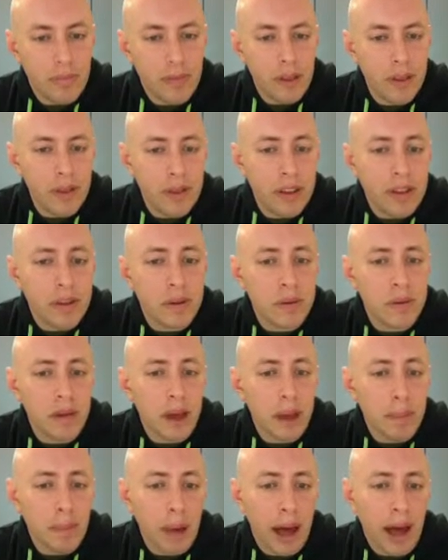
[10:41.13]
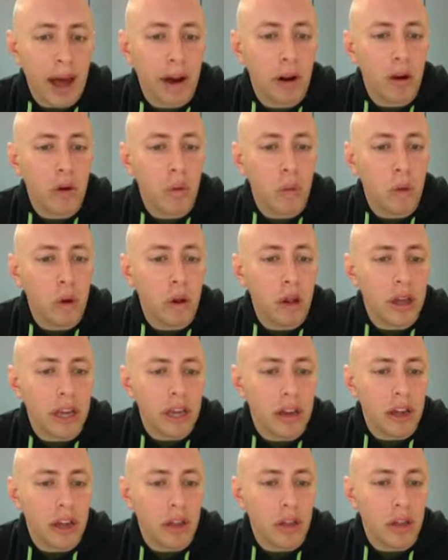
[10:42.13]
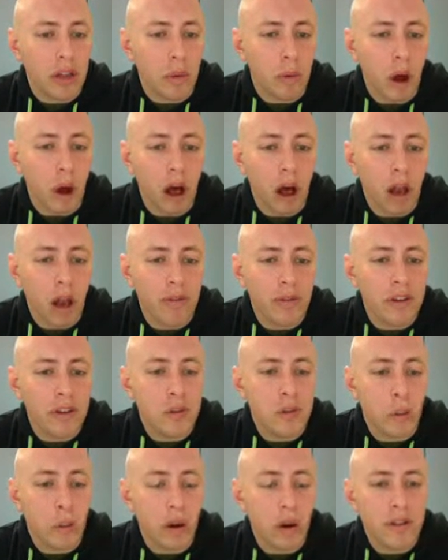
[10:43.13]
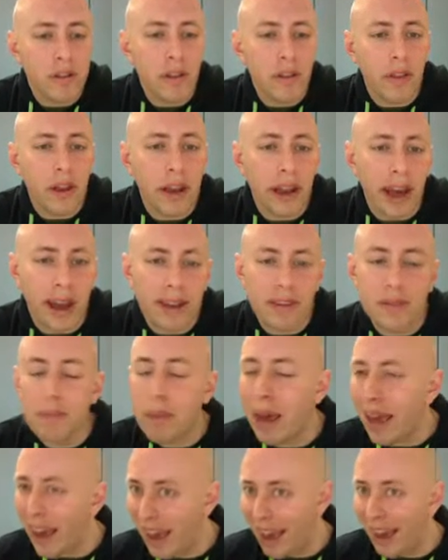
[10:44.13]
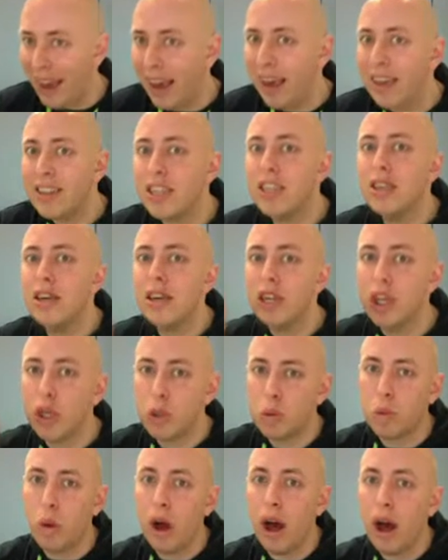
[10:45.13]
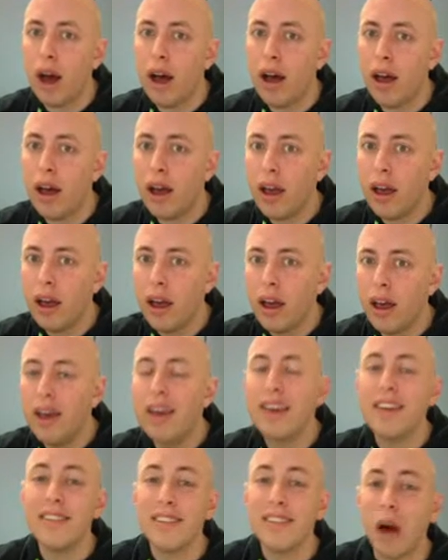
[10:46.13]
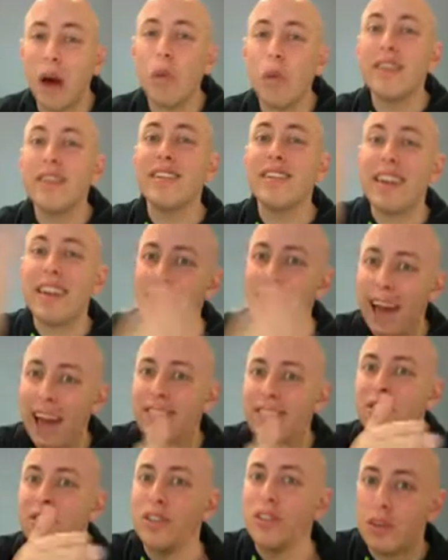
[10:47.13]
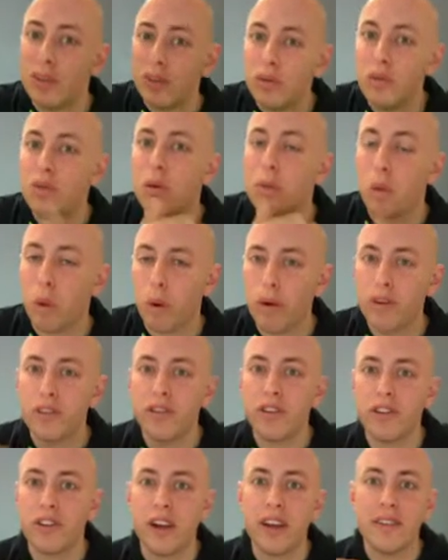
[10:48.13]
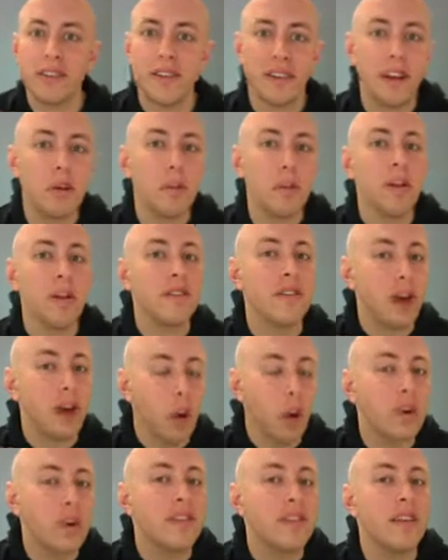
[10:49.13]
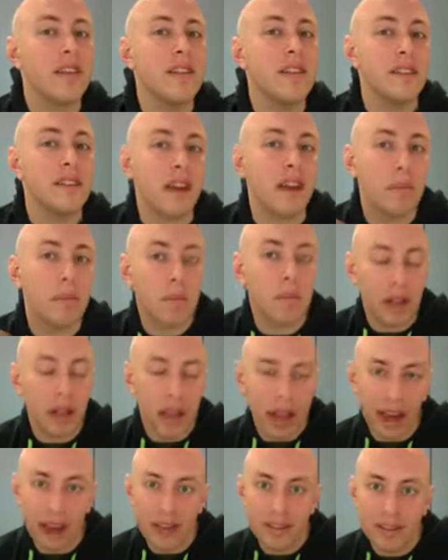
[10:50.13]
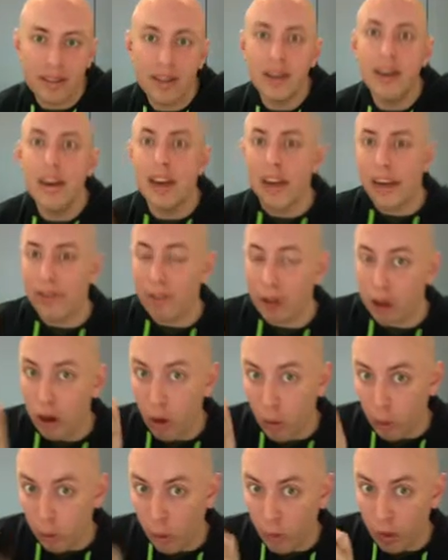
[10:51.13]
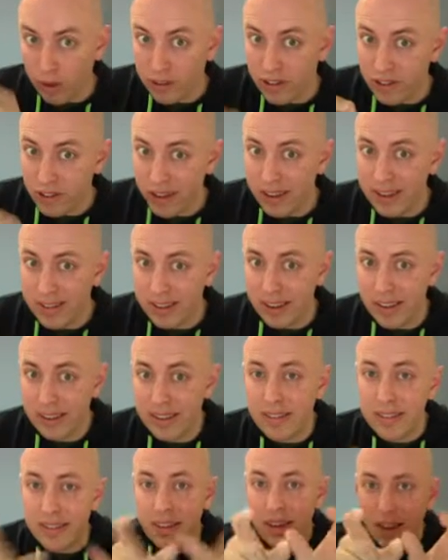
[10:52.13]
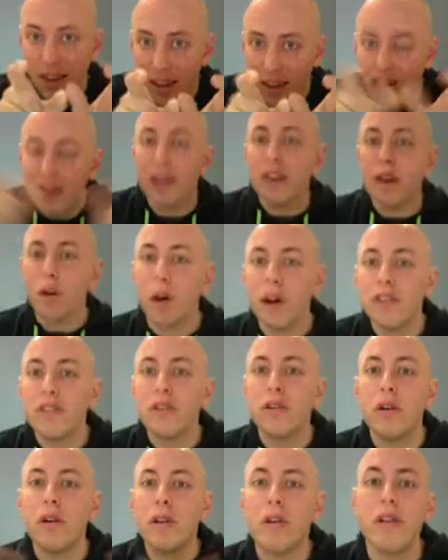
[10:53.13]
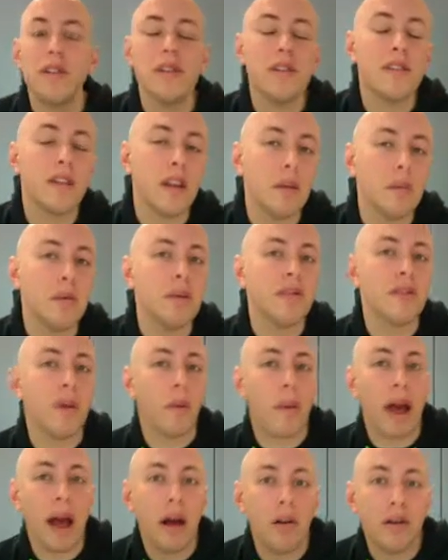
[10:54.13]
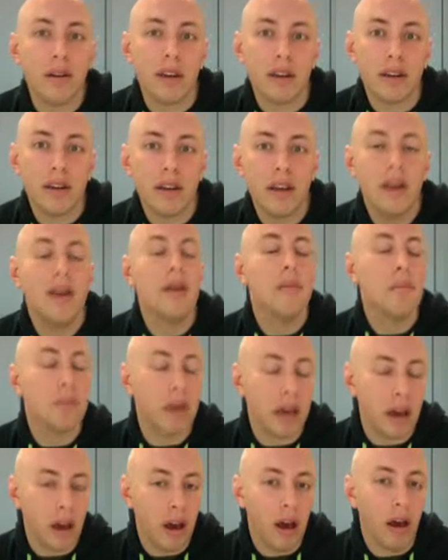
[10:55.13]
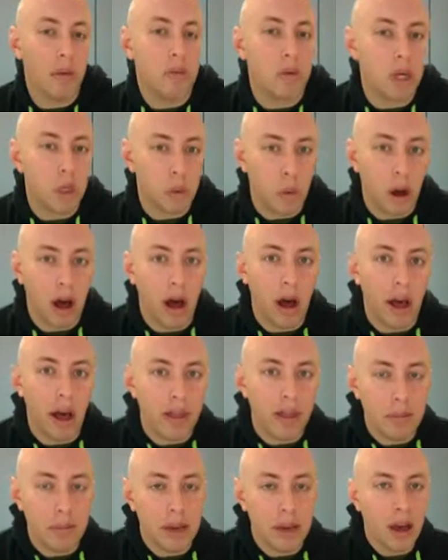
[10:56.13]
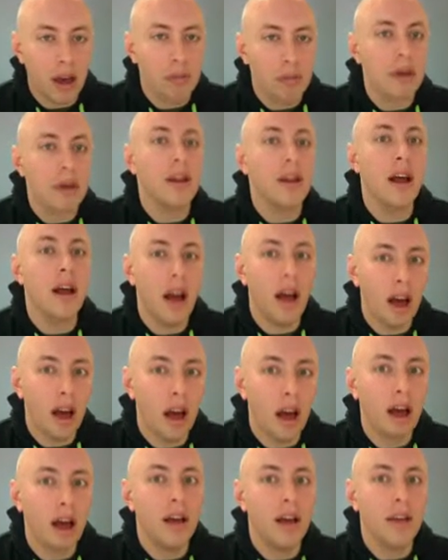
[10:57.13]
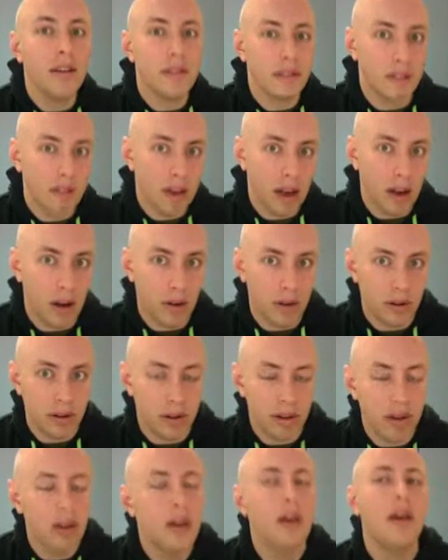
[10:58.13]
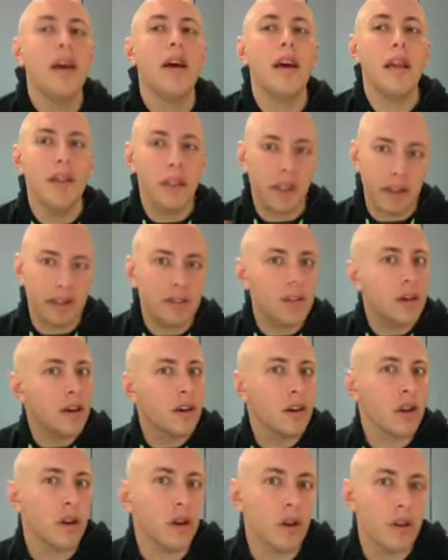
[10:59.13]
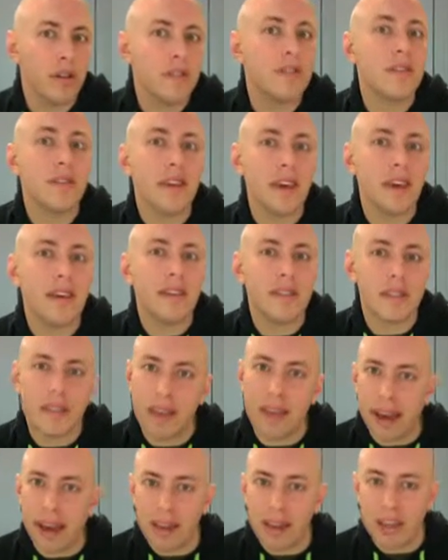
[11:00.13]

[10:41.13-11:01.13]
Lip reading: this pattern will continue through all of these words on the next page. Schwa is always next to the word stress syllable. It's always in the same place. If you know where word stress is, you also know that the syllables around it become schwa. They become an sound. This concludes the second